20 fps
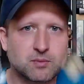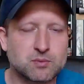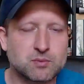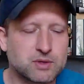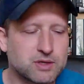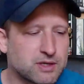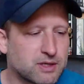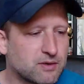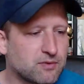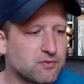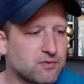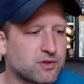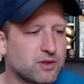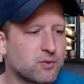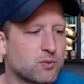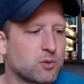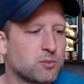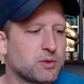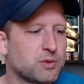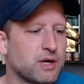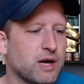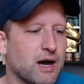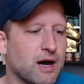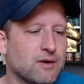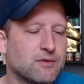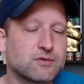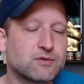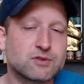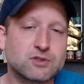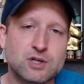But if there will be
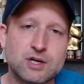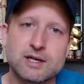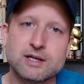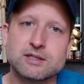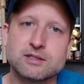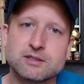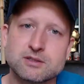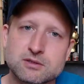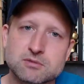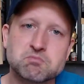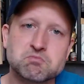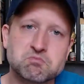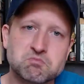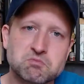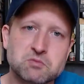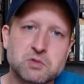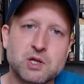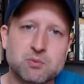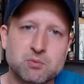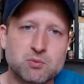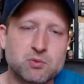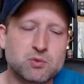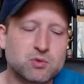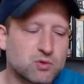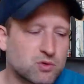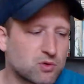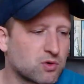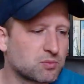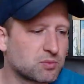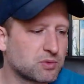half giants, that
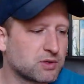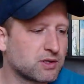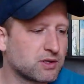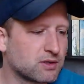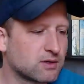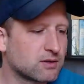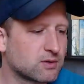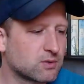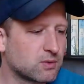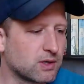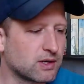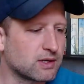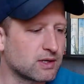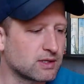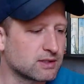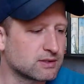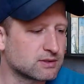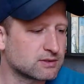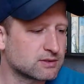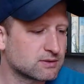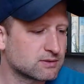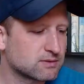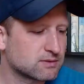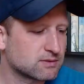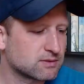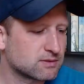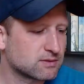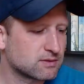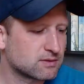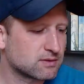could be quite nice.
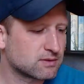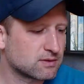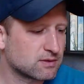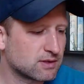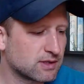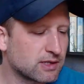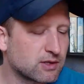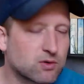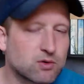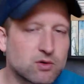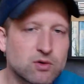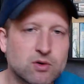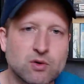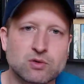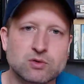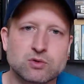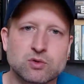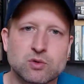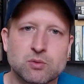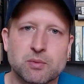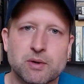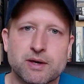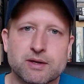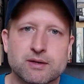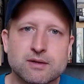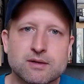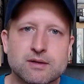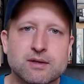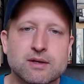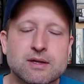They don't look too bad.
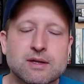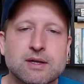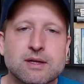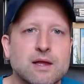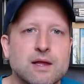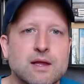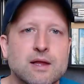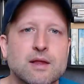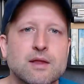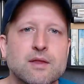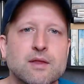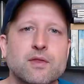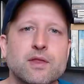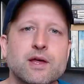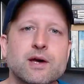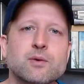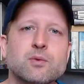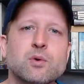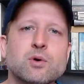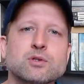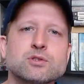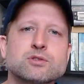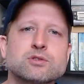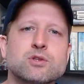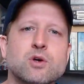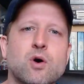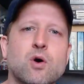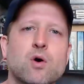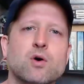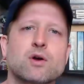There was
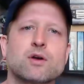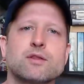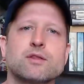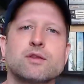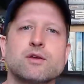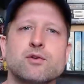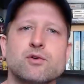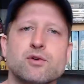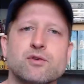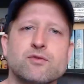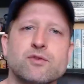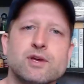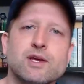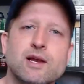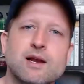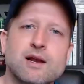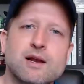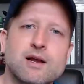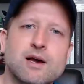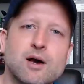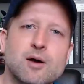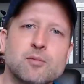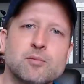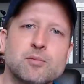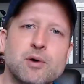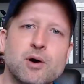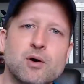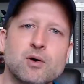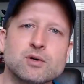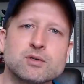talk in the reveal
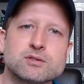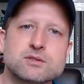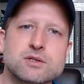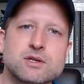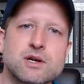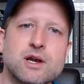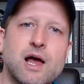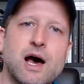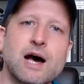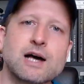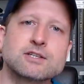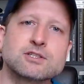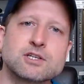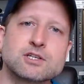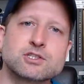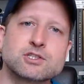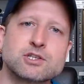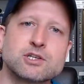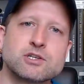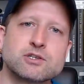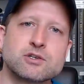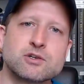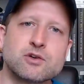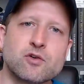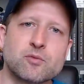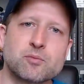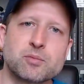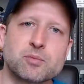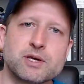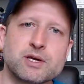about larger children
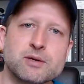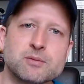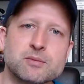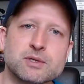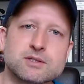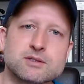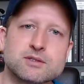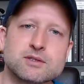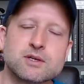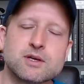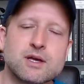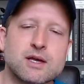of Behemat.